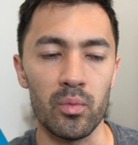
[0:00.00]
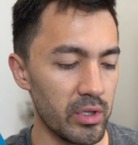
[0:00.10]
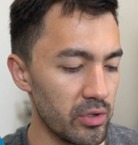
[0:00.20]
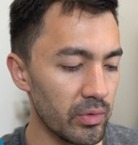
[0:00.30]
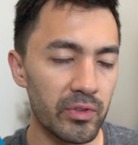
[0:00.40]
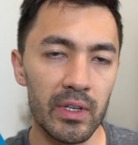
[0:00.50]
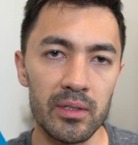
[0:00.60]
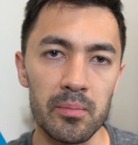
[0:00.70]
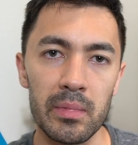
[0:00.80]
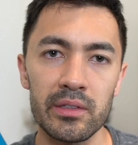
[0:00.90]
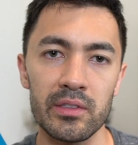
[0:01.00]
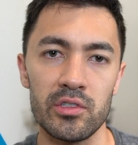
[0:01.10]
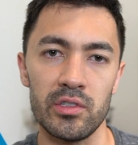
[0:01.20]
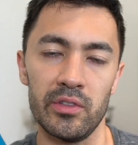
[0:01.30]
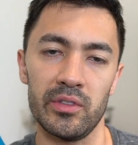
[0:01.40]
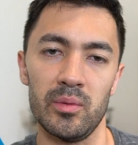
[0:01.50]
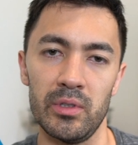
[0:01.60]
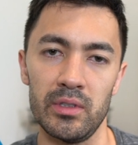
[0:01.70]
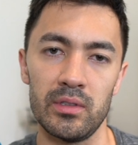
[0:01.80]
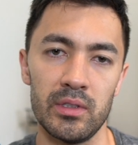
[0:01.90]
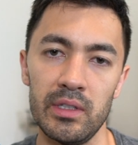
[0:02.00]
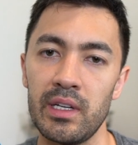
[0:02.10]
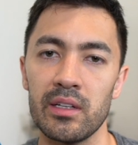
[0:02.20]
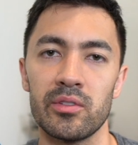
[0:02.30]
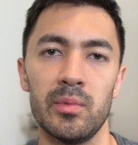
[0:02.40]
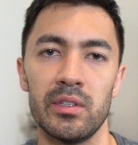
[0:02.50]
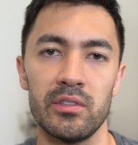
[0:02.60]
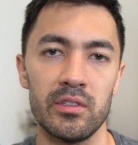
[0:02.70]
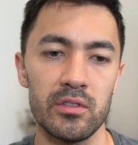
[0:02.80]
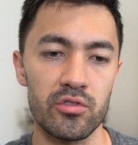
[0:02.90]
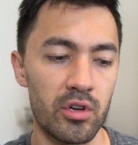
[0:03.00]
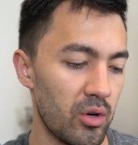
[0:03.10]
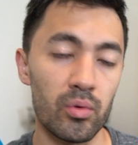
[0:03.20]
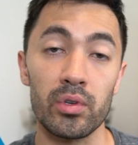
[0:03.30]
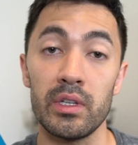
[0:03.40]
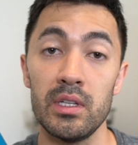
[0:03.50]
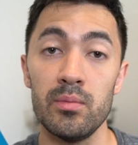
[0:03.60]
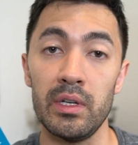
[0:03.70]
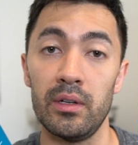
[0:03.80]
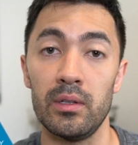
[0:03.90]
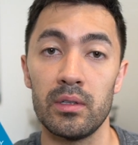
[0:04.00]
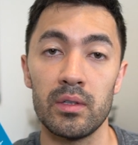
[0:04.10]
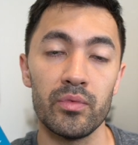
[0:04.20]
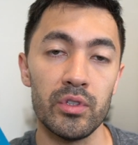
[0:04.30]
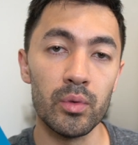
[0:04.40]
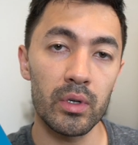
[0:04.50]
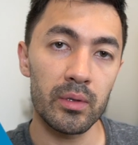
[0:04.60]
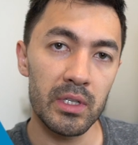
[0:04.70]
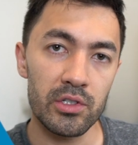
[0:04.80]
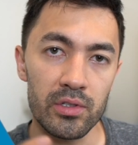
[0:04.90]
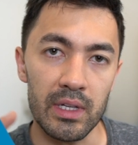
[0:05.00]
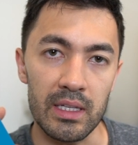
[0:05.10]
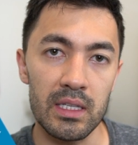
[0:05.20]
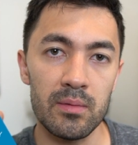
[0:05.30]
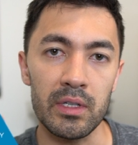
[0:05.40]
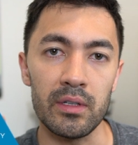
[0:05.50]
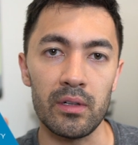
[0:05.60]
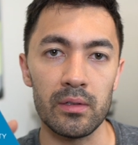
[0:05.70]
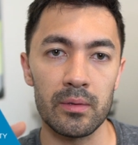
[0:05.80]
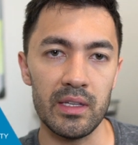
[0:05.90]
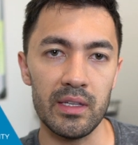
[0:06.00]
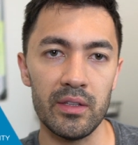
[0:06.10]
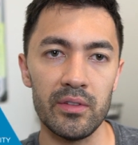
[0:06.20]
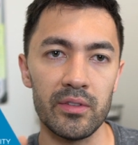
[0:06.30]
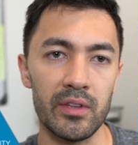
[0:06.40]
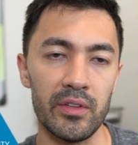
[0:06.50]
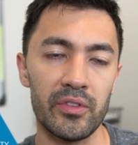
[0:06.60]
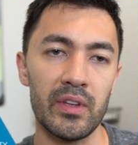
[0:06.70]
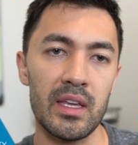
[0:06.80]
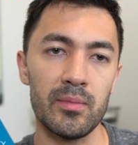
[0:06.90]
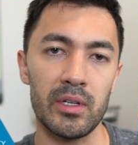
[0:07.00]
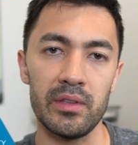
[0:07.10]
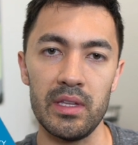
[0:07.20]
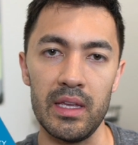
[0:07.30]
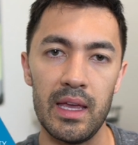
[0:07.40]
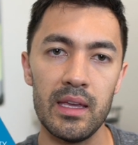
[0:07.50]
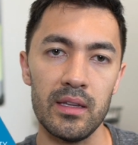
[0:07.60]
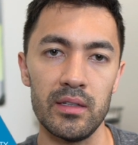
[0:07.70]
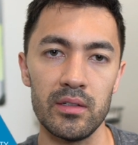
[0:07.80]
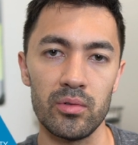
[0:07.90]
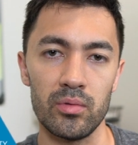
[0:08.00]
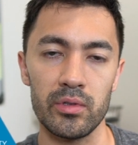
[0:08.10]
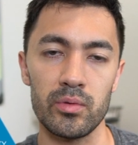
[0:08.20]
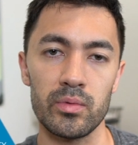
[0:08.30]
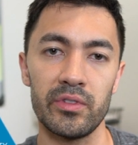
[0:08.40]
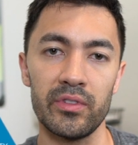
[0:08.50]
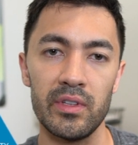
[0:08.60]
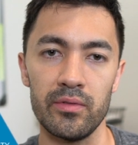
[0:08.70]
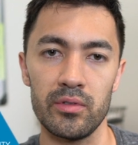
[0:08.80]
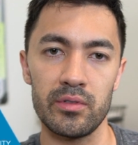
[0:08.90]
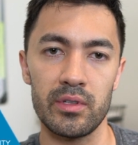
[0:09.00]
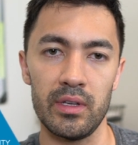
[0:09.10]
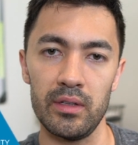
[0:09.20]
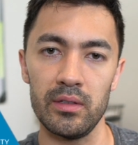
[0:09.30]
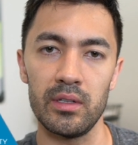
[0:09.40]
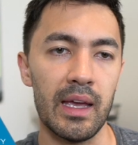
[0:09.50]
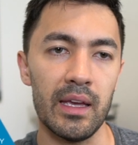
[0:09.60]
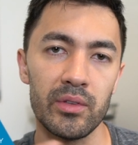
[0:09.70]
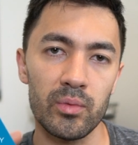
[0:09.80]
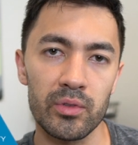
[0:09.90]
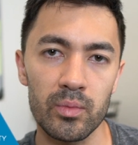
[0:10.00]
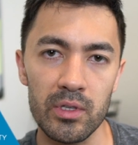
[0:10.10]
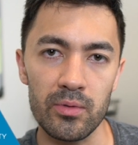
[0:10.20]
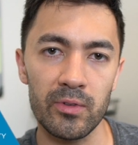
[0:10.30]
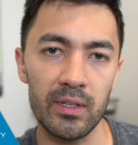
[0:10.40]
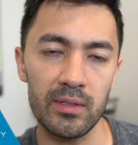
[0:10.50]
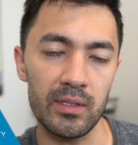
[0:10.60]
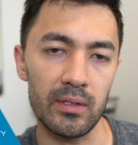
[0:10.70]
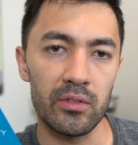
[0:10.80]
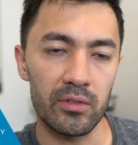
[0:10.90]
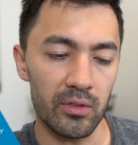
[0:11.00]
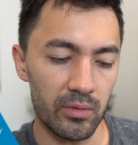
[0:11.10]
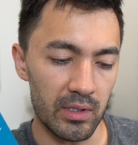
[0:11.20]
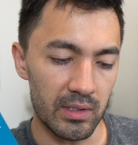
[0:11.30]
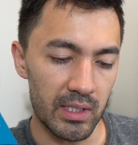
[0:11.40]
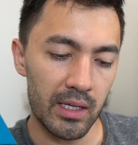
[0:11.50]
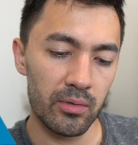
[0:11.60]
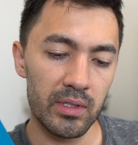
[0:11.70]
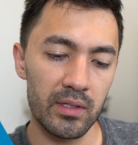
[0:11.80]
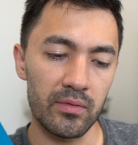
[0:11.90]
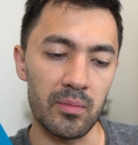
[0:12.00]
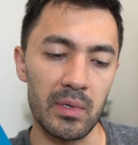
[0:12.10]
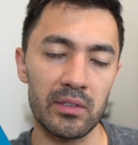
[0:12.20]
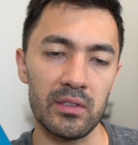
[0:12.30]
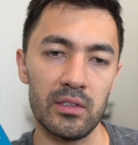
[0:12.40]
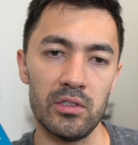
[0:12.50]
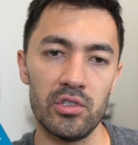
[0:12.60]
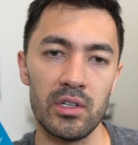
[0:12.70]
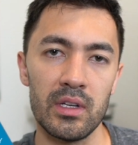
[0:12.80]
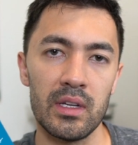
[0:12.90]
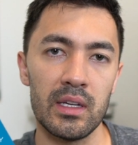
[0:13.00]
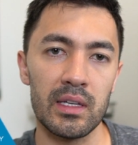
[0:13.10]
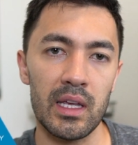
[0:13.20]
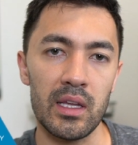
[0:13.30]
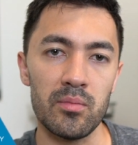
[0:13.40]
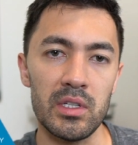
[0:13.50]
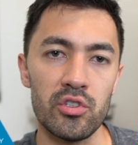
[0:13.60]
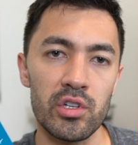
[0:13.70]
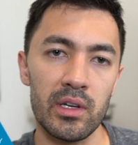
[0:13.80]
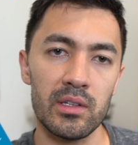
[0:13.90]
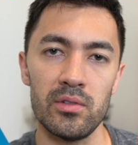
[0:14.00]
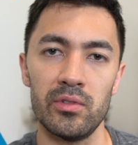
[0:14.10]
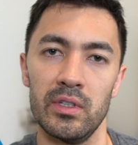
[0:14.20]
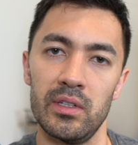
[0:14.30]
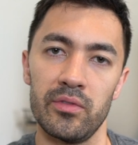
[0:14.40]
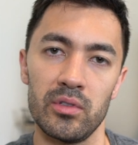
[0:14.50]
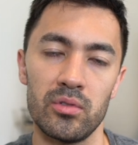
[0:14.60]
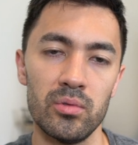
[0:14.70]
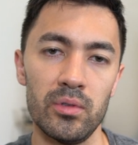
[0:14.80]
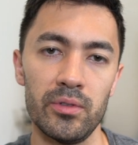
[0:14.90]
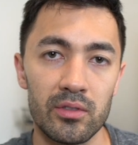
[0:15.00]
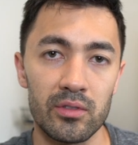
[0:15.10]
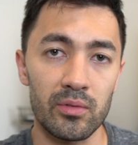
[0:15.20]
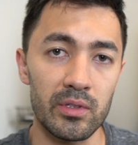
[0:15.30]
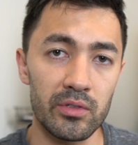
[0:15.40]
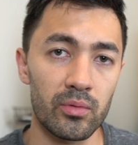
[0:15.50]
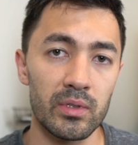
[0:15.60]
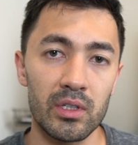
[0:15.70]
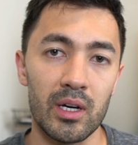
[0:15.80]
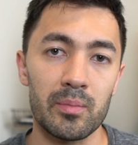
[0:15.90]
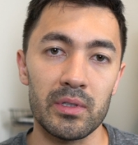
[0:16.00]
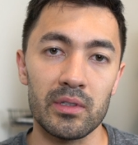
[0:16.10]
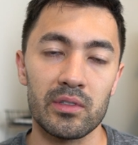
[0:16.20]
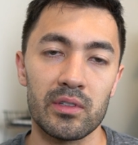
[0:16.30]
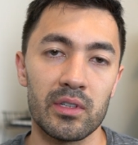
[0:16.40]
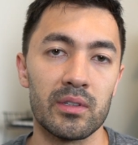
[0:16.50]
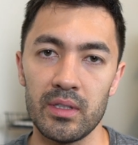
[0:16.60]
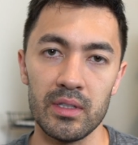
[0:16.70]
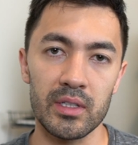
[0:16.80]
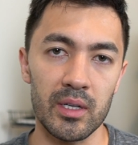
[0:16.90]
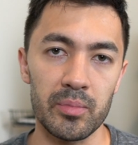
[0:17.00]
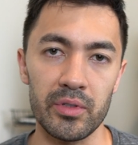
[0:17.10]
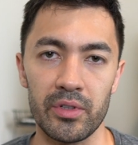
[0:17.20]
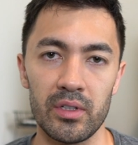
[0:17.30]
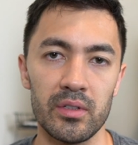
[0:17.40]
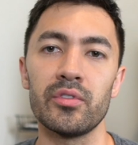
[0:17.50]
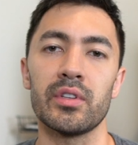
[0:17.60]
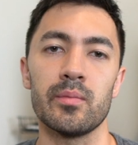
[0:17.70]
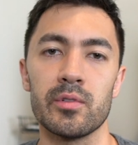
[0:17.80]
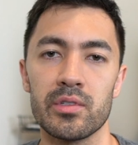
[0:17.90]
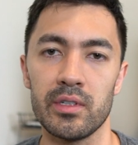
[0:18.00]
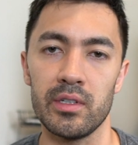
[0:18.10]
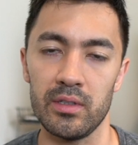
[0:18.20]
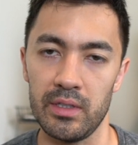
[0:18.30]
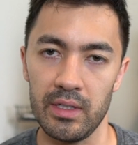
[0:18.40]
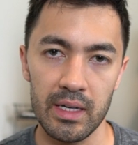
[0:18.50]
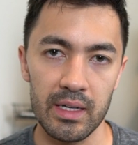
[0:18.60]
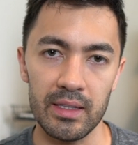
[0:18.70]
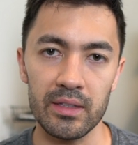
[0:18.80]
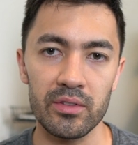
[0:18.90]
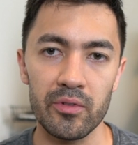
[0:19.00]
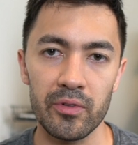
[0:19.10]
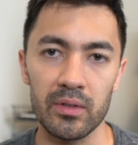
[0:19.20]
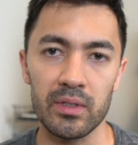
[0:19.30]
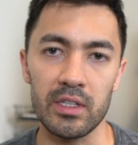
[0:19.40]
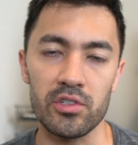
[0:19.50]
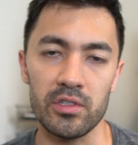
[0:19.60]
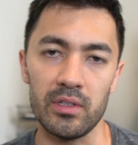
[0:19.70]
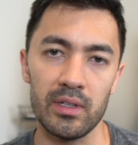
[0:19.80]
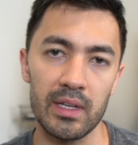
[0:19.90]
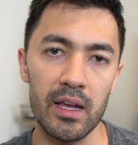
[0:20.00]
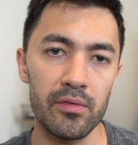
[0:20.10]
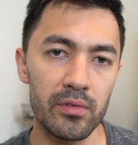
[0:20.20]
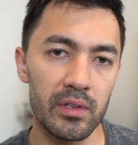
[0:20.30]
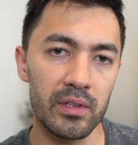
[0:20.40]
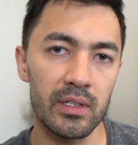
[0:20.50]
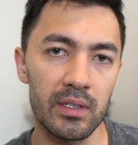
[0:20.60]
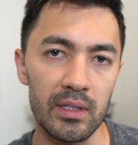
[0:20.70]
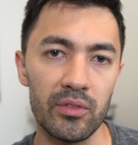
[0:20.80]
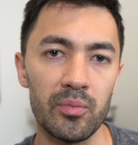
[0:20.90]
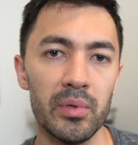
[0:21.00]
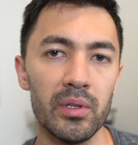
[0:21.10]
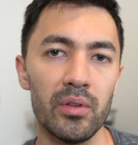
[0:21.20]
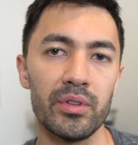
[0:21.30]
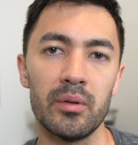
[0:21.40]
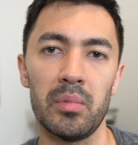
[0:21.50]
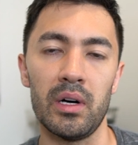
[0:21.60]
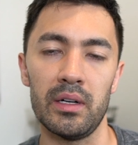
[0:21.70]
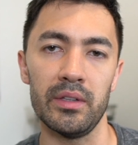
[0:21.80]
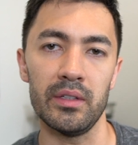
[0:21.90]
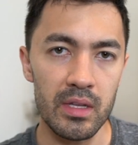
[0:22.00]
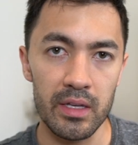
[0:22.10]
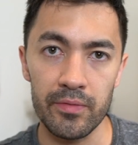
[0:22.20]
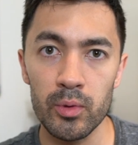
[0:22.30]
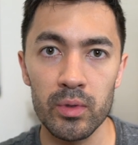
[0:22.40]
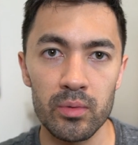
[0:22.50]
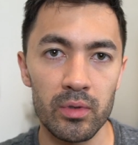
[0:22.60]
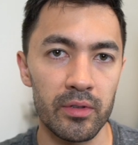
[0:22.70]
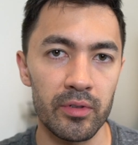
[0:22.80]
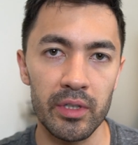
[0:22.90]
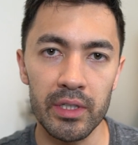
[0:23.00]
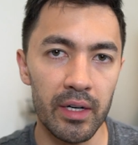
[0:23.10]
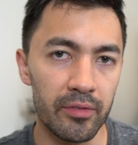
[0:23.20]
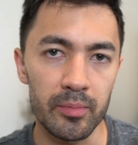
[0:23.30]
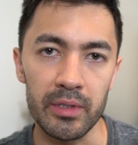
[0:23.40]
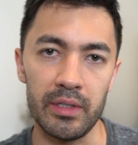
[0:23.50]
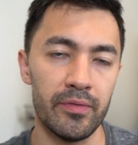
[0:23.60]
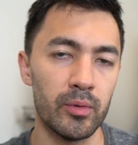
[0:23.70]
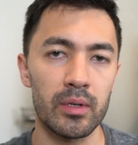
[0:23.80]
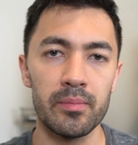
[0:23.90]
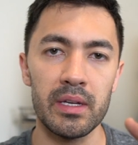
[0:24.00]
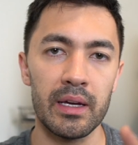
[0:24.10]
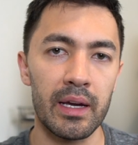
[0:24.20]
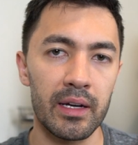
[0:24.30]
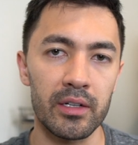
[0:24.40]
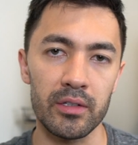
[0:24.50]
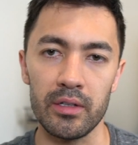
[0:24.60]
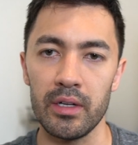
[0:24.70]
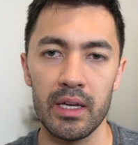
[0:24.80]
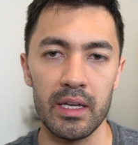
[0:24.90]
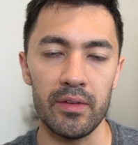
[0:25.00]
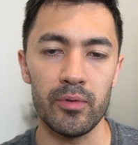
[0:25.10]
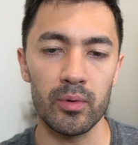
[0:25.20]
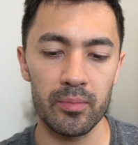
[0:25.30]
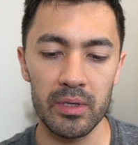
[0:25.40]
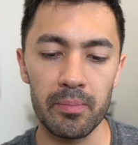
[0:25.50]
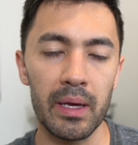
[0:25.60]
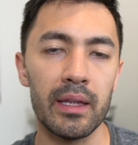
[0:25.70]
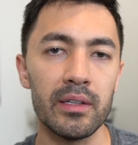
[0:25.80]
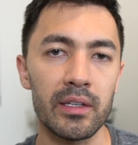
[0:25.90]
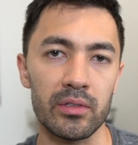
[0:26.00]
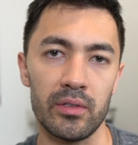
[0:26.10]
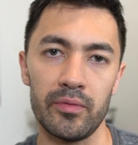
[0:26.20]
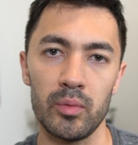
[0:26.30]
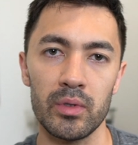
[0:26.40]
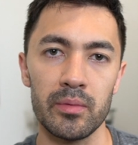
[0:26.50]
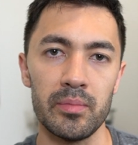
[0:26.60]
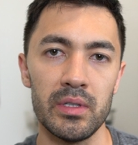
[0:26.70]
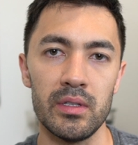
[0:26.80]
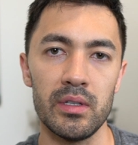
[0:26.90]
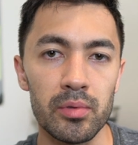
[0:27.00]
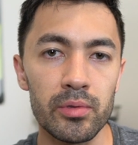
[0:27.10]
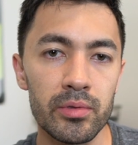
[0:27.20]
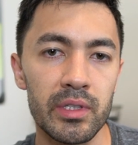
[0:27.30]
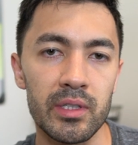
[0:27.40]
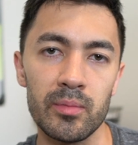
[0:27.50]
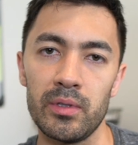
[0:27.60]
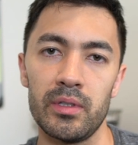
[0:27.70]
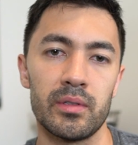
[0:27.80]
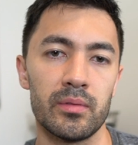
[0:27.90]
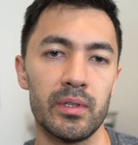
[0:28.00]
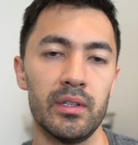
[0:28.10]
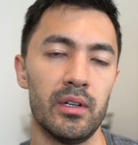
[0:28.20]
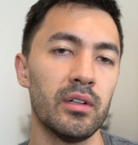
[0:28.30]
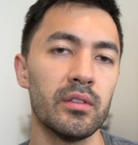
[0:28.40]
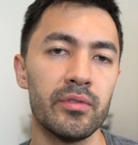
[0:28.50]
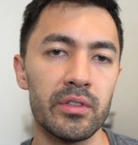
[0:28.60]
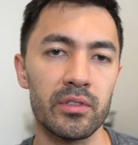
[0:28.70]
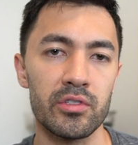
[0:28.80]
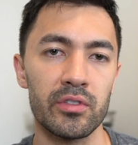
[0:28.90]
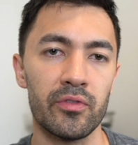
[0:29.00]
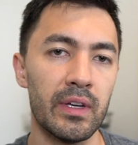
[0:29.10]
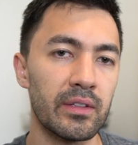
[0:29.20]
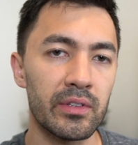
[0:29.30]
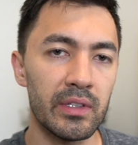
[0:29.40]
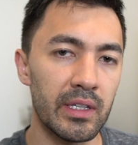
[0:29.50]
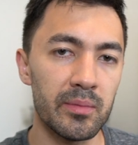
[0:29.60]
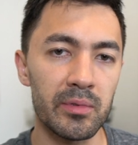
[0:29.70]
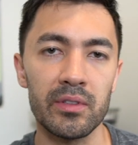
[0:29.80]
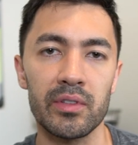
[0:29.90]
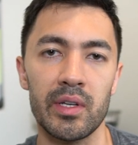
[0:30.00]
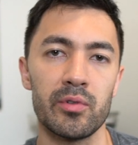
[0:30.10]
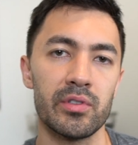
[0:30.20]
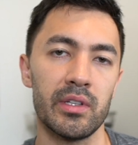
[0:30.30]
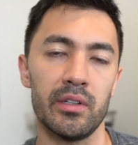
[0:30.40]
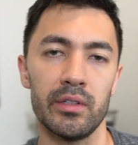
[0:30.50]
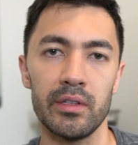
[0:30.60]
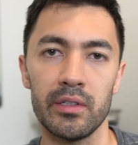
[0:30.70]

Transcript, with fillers: When you send a message to someone, a text message or an email, you want to make sure that email is the same on the end or the receiver's end as it was when you sent it. So the integrity of the message can be checked using different tools. So these three topics encompass all of cybersecurity. That's the foundation. Everything is built upon this. If you want to work for the government, if you want to be a hacker, if you want to be a pen tester, if you want to be blue teamer, right? All of these are just fancy names in cybersecurity.